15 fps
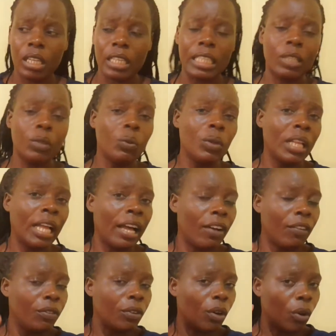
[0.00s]
Then we will
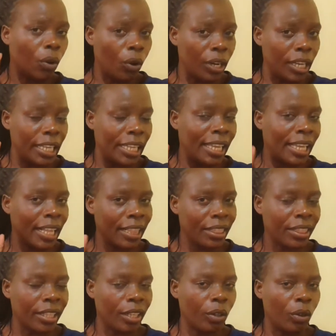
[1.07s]
have oil,
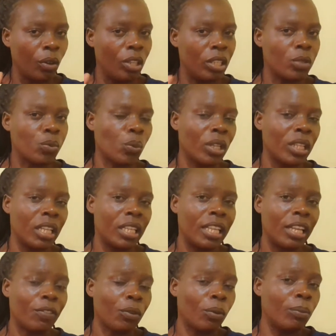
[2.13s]
healthy oils, whether they
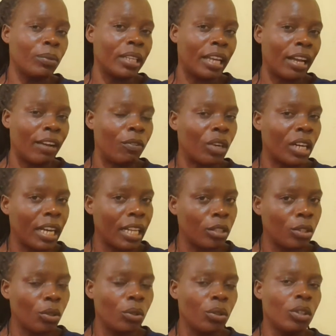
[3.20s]
are from the
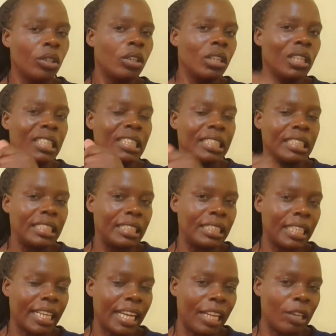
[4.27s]
avocado,
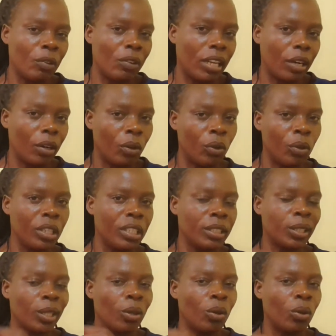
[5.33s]
the canola oil,
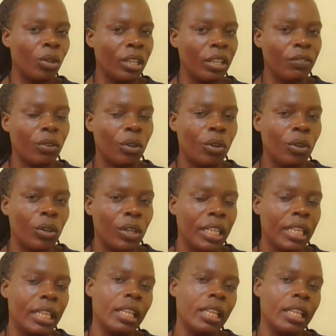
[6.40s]
the olive oil